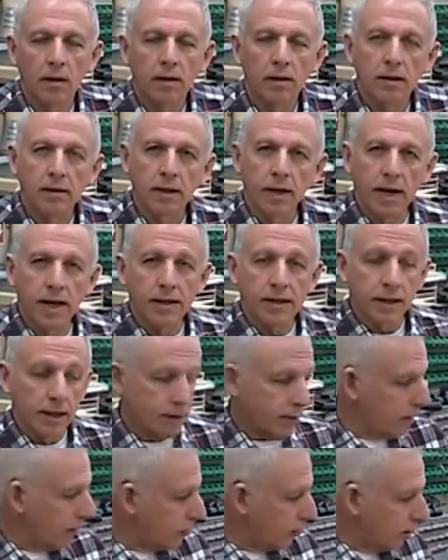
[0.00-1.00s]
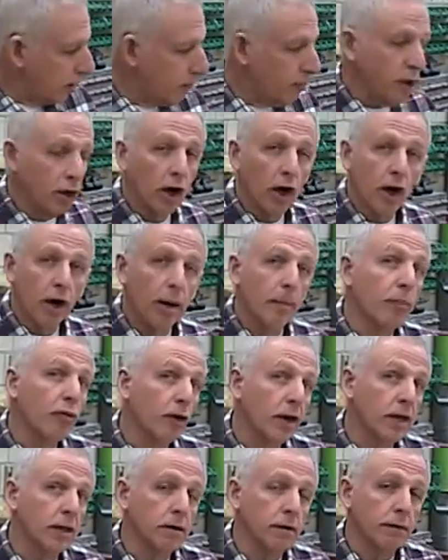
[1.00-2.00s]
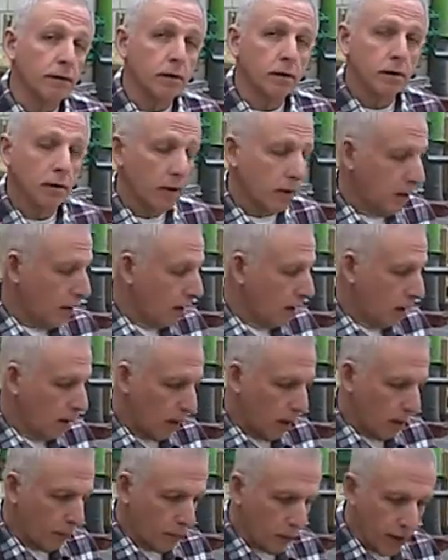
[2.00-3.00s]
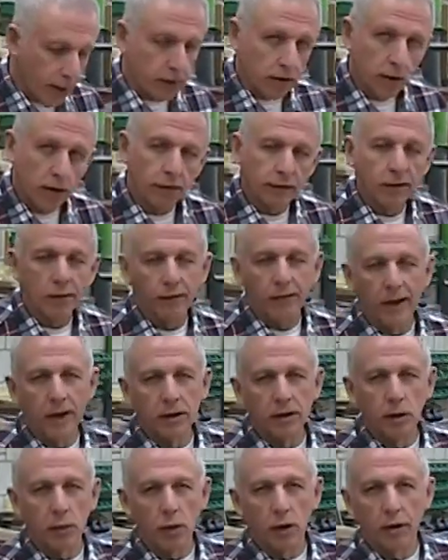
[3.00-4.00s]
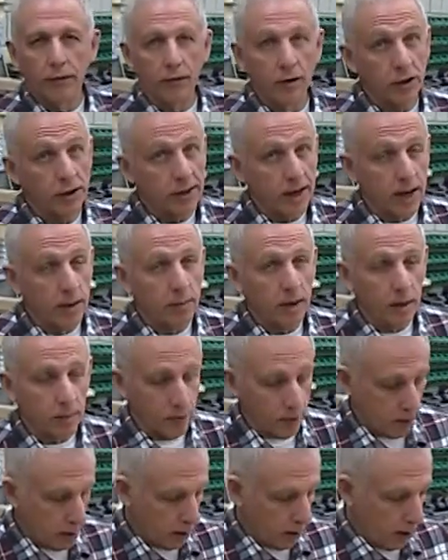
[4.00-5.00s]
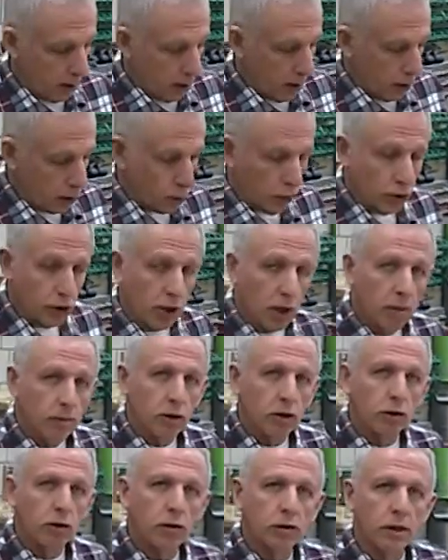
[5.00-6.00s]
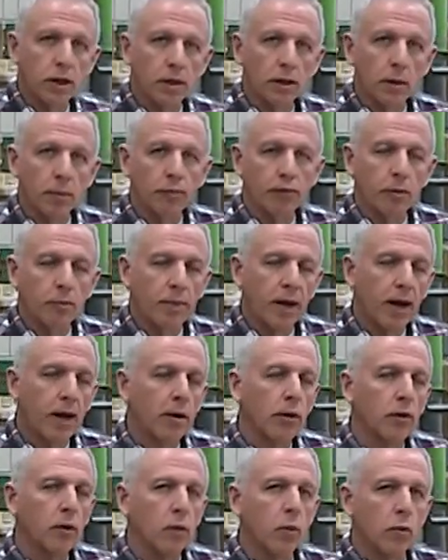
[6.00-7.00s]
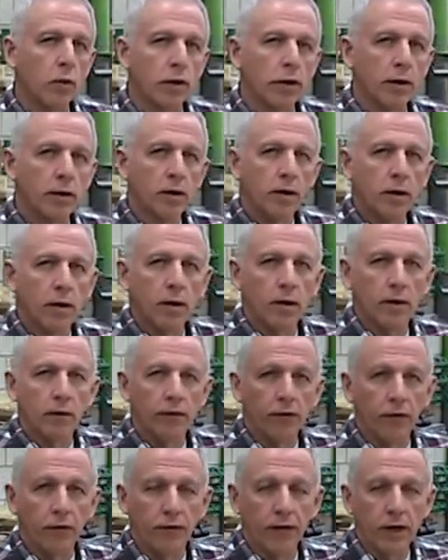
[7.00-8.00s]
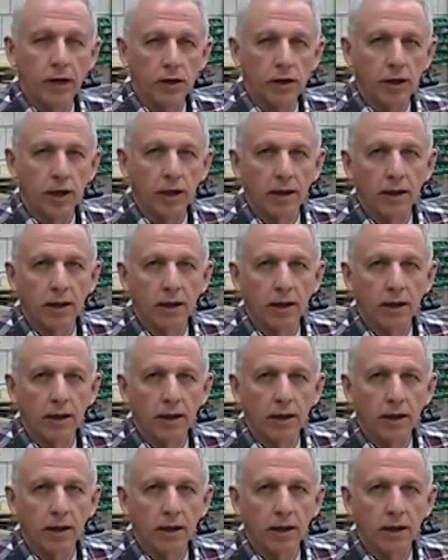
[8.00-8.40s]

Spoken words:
Today's lesson is going to be on abrasives. Abrasives, fancy word for sandpaper, is what you're going to be using to prepare the wood for finishing.